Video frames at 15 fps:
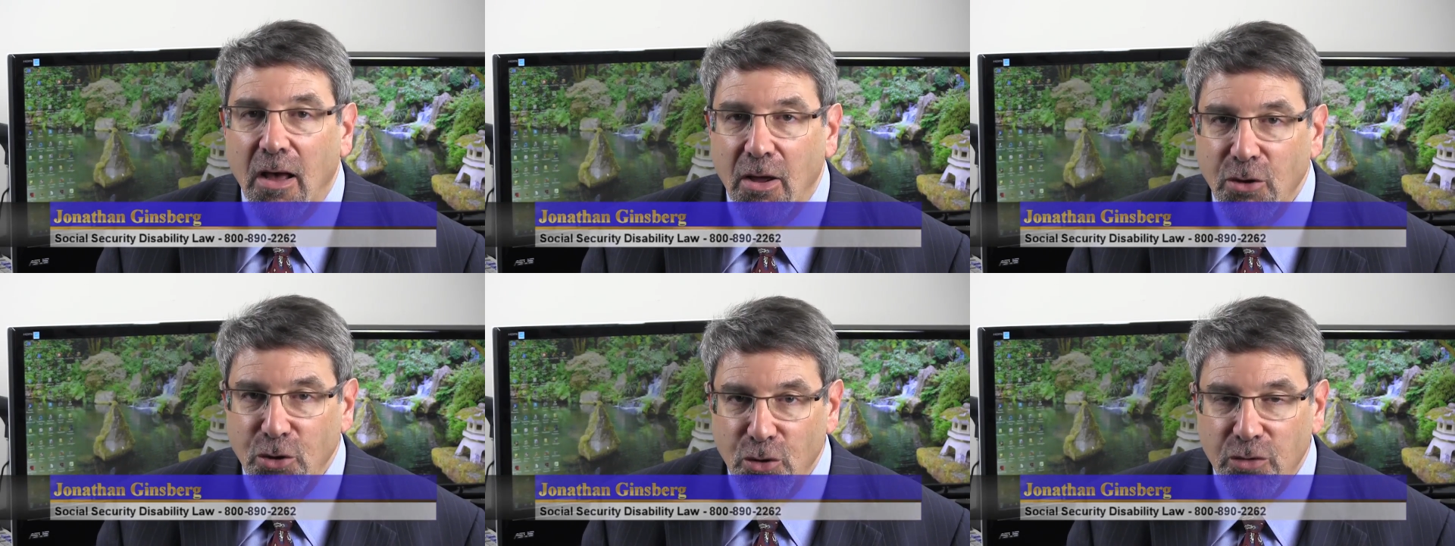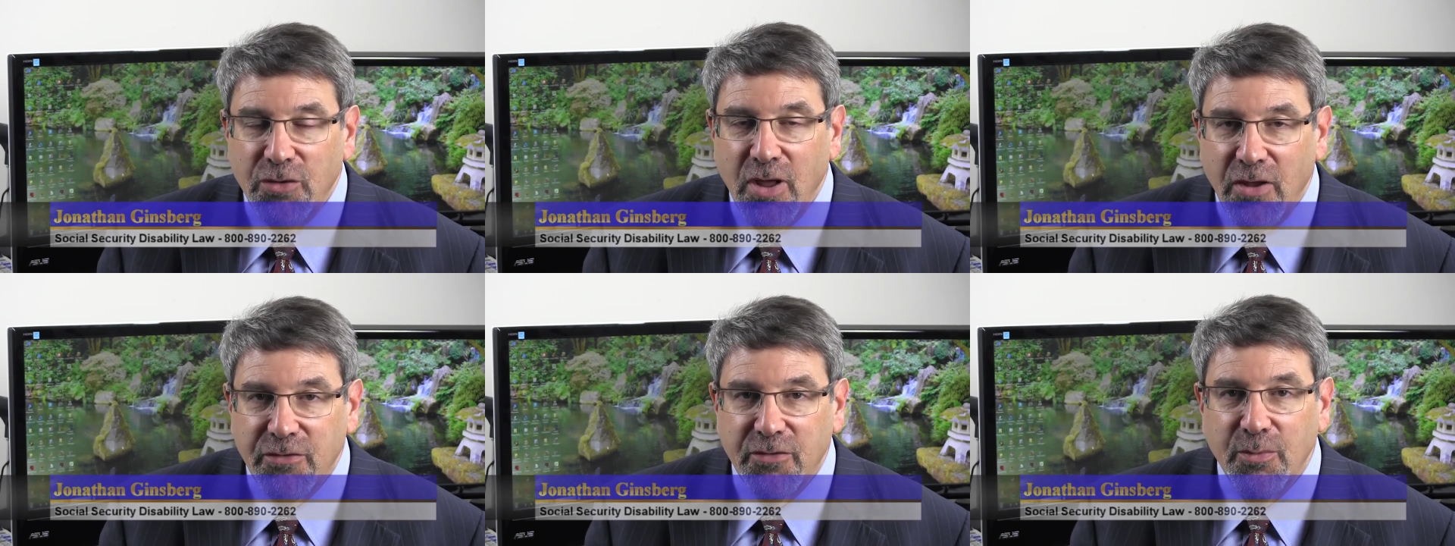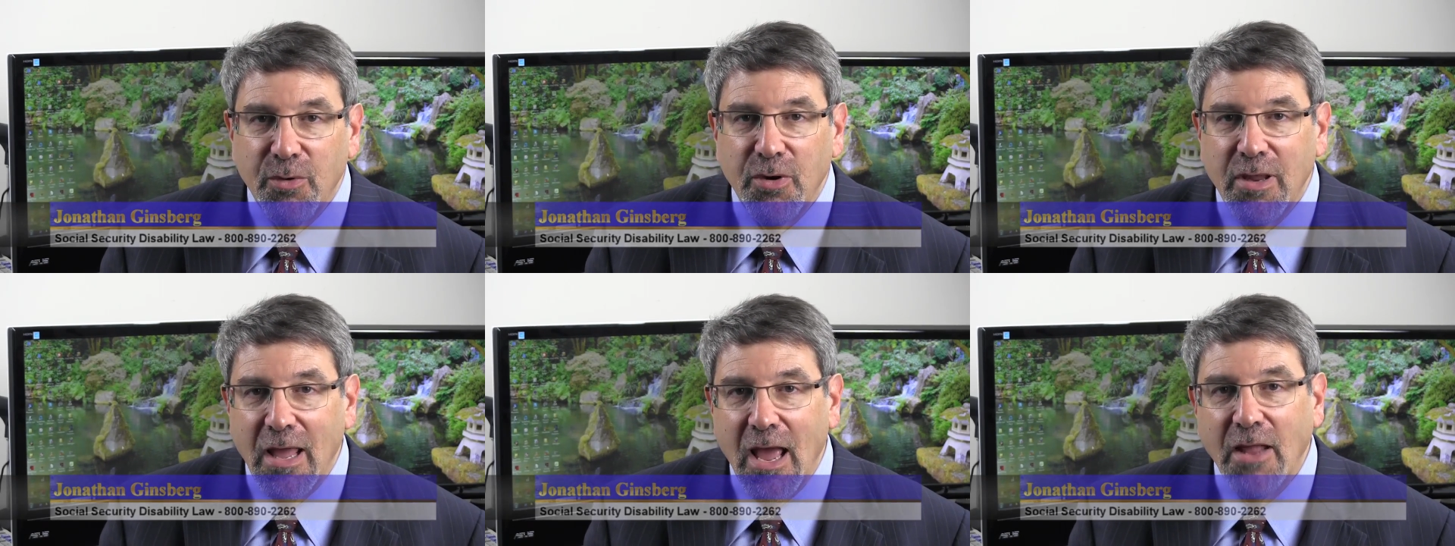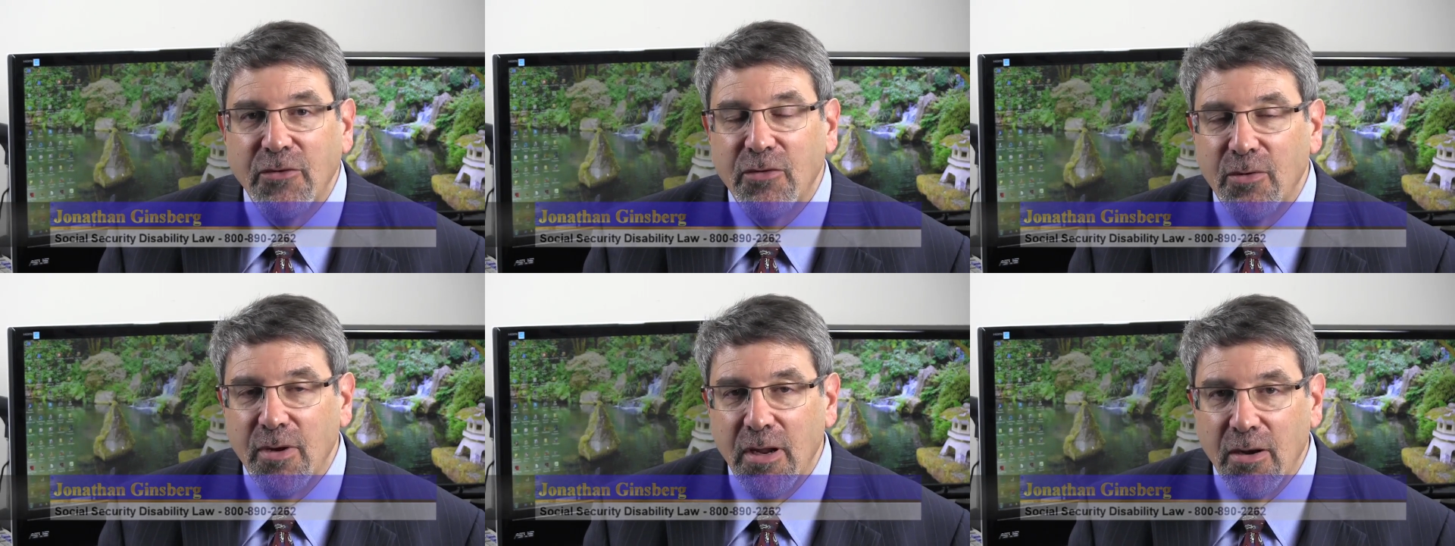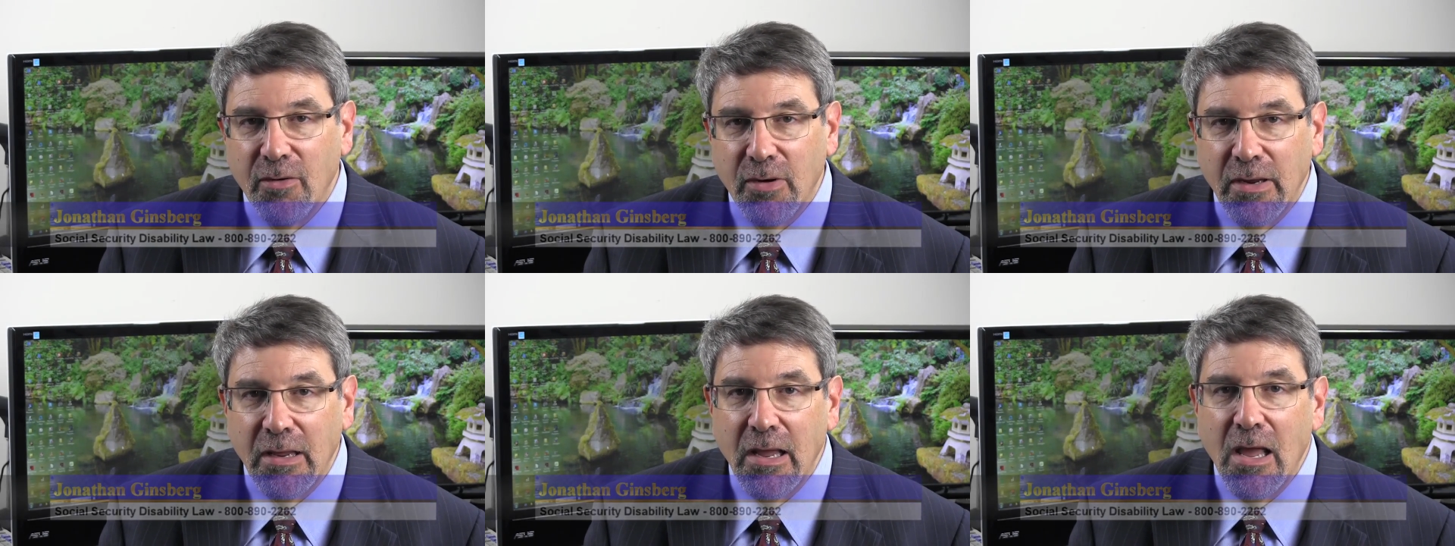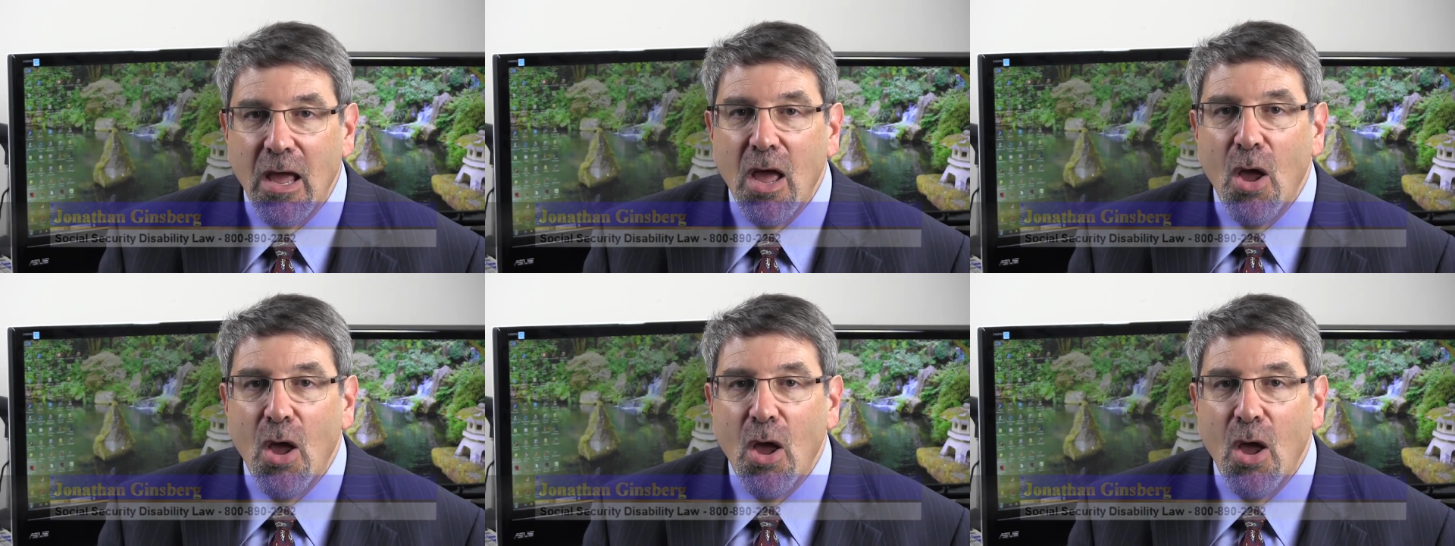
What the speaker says: your testimony at your hearing